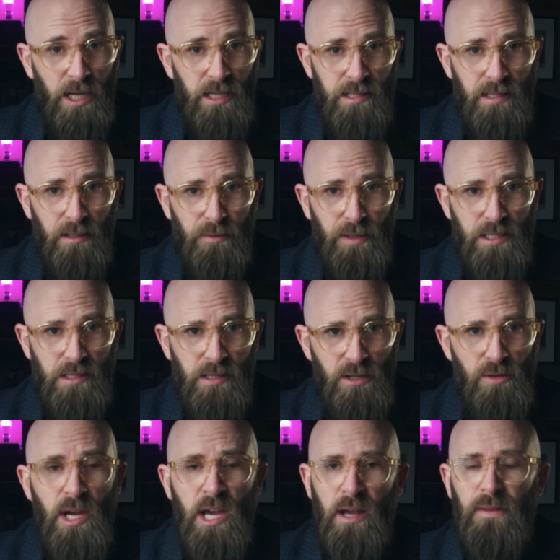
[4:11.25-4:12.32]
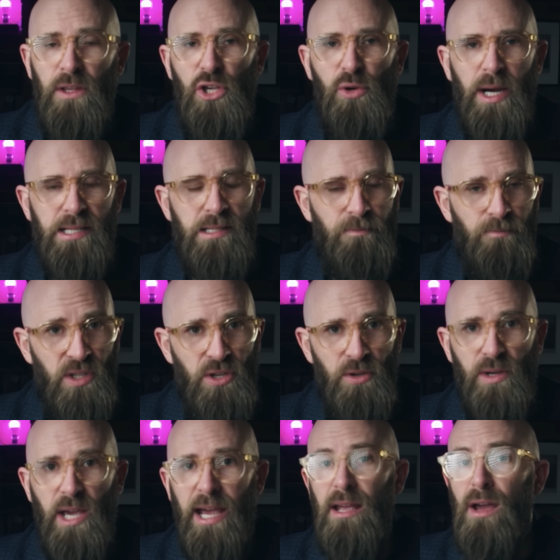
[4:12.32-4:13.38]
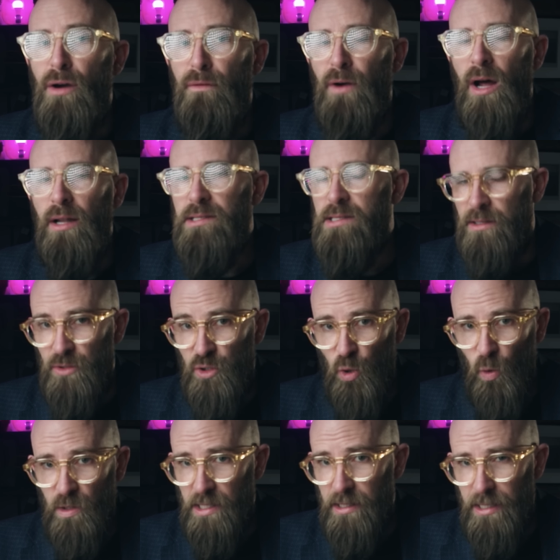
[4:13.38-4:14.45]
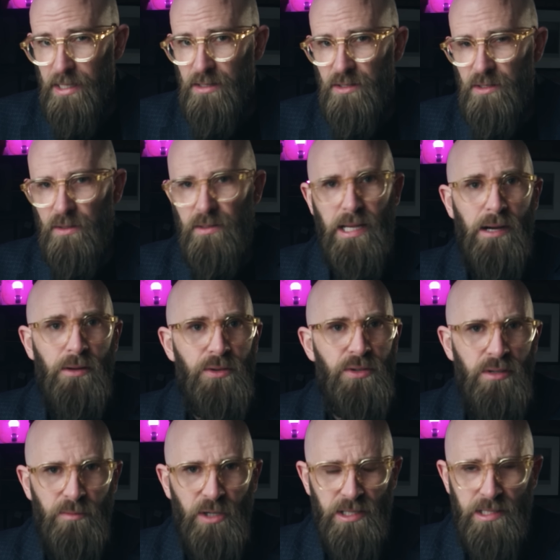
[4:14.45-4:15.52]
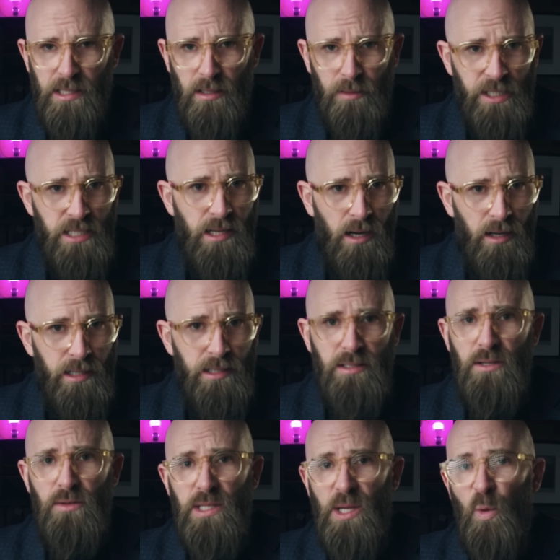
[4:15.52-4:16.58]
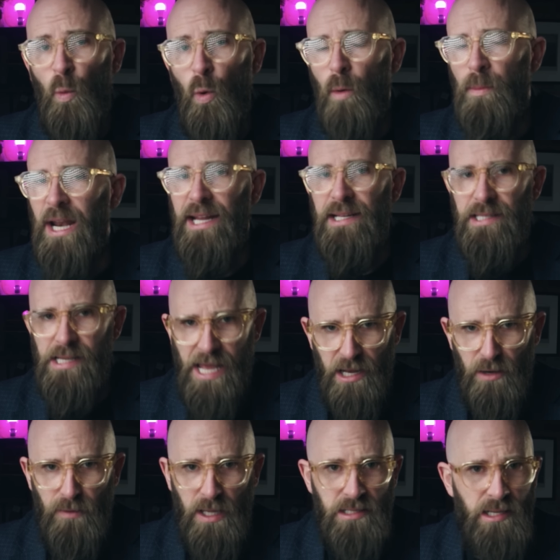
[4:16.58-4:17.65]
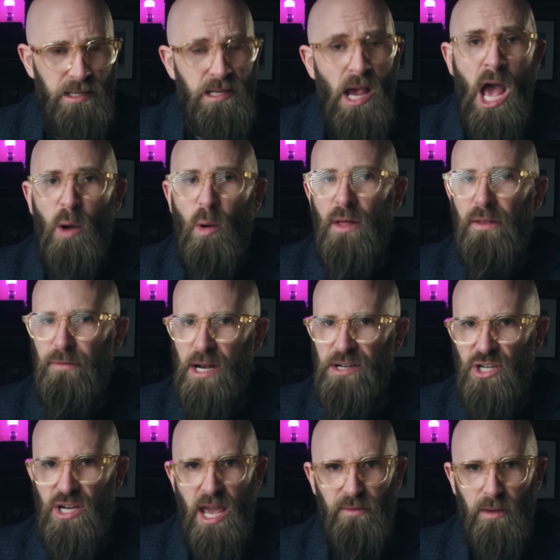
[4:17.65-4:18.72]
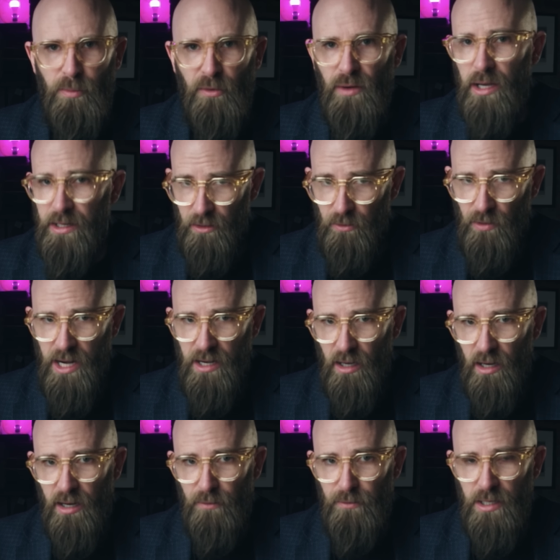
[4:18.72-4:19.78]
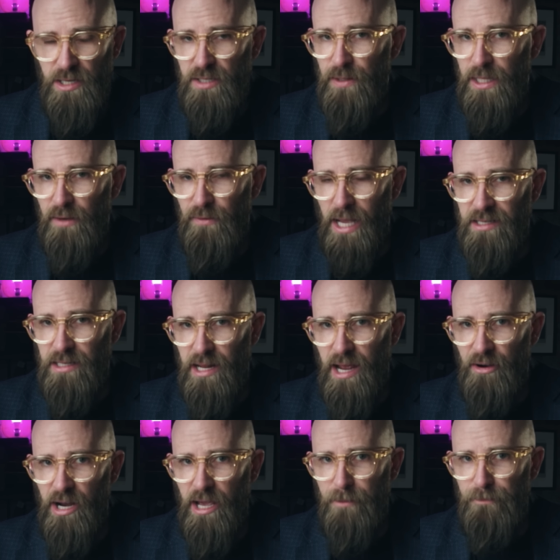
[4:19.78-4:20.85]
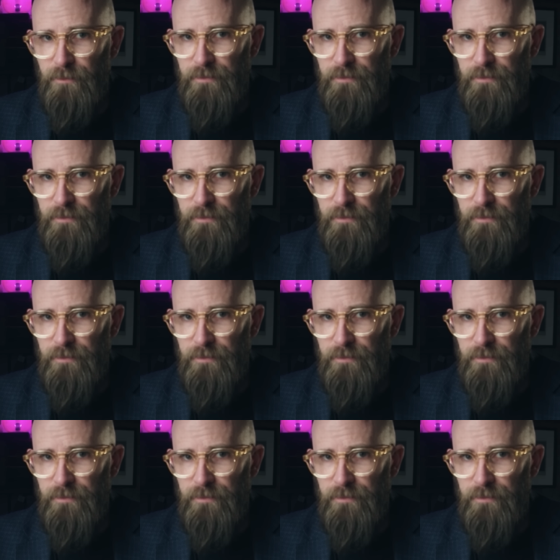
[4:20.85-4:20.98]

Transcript: part in the defense too. The US, the UK, France, and Jordan each took down numerous incoming targets using warplanes and air defenses, while the French Navy provided radar coverage for the affected area.